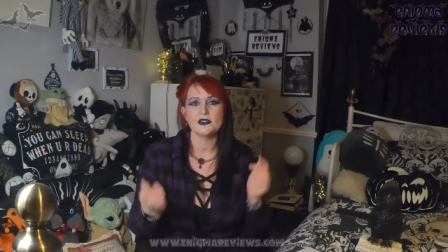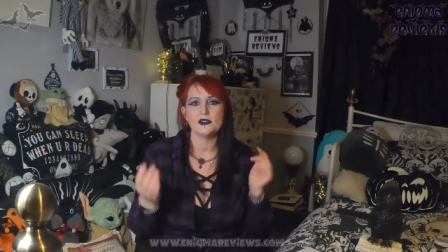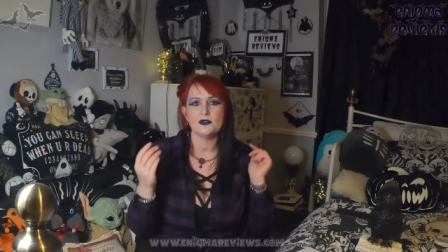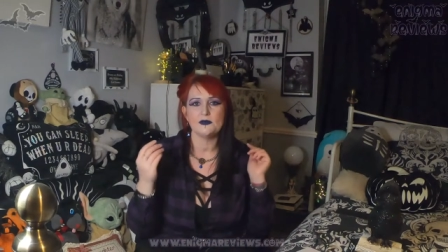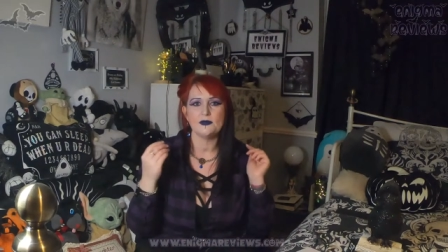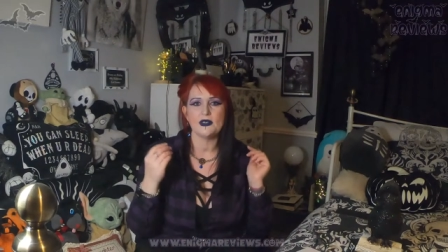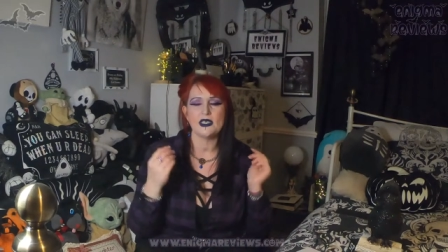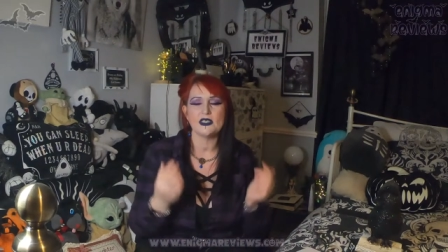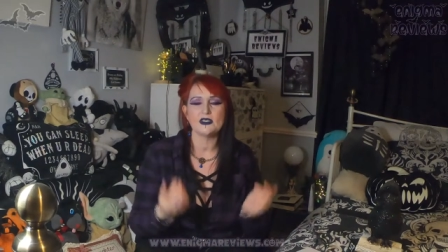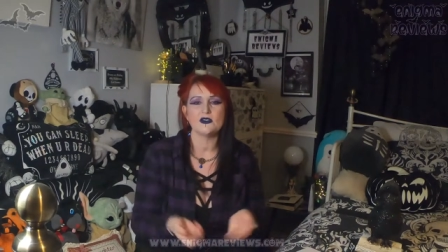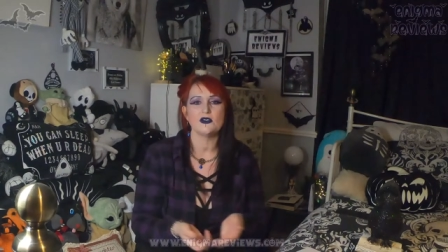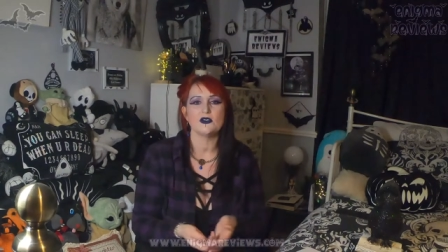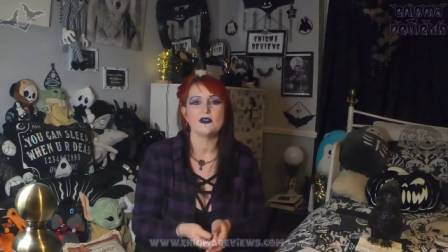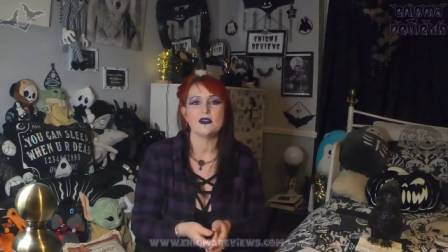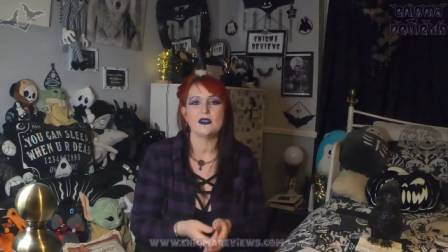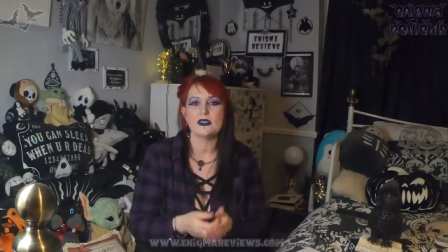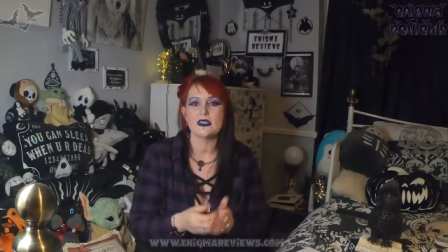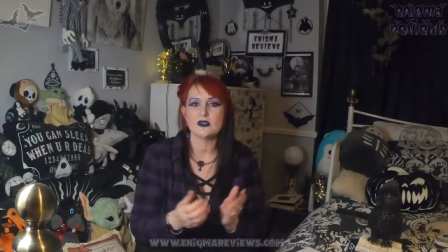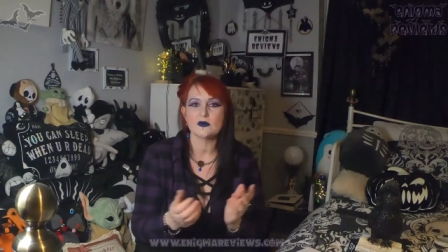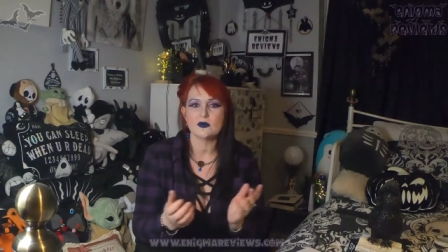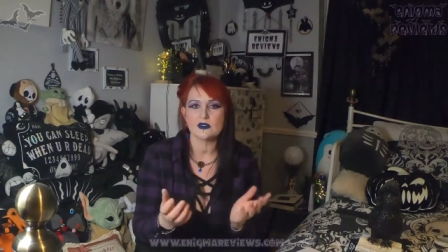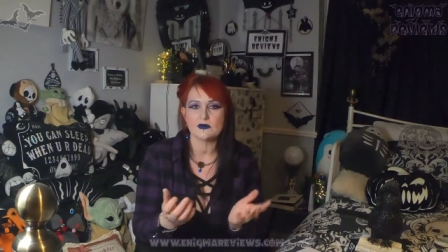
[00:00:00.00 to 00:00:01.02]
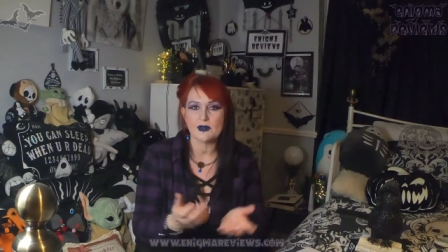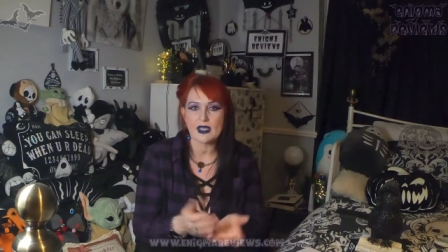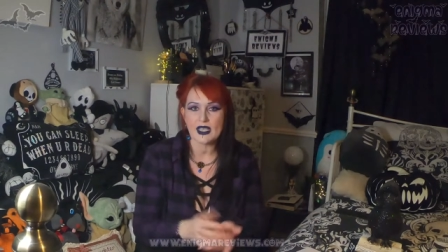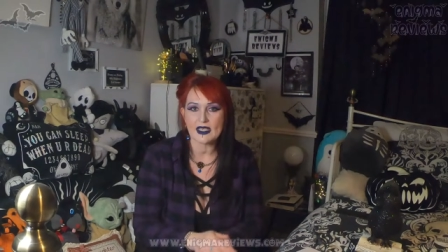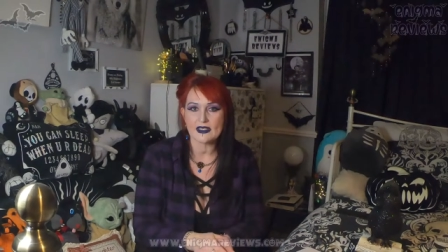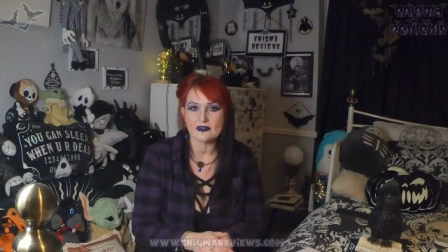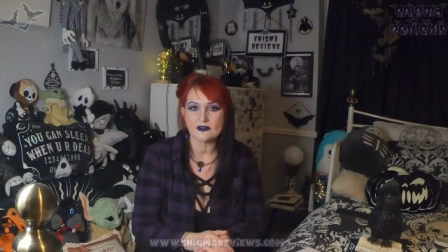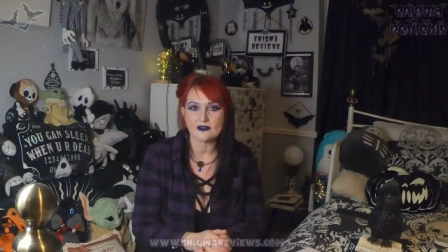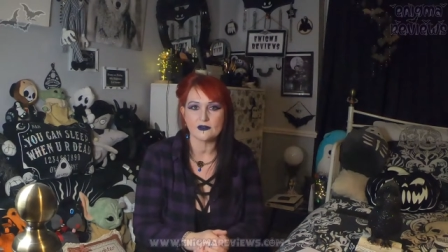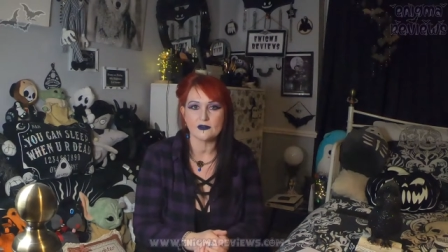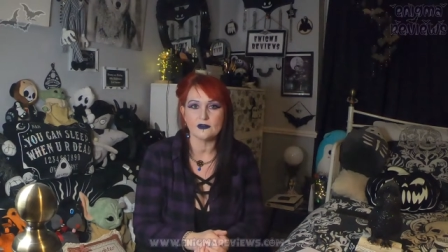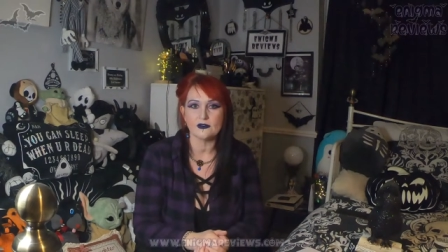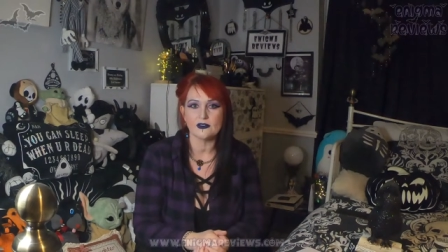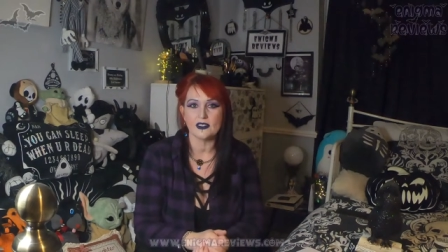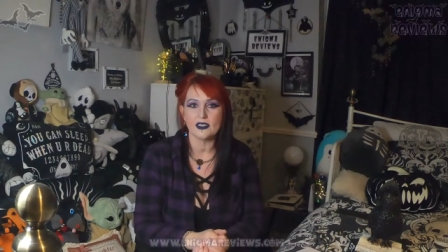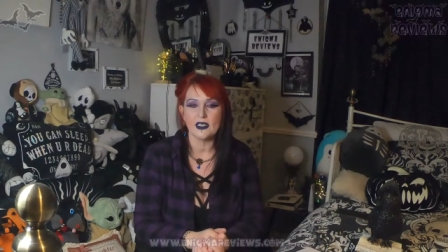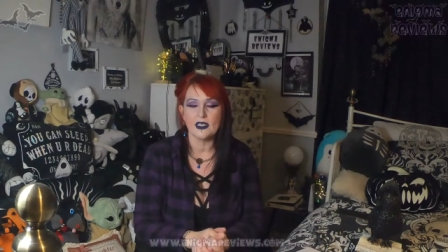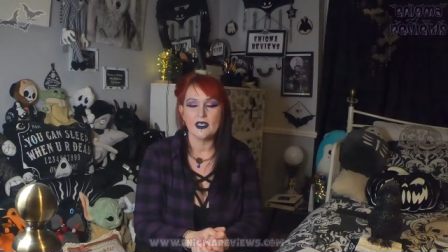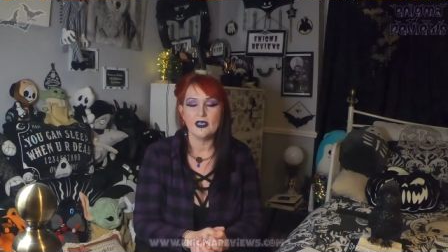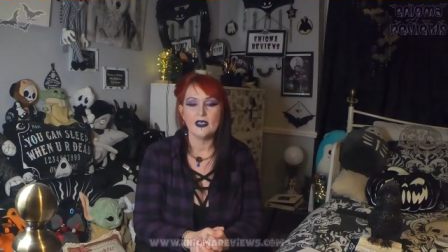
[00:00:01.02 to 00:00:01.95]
to make sure that this was parcelled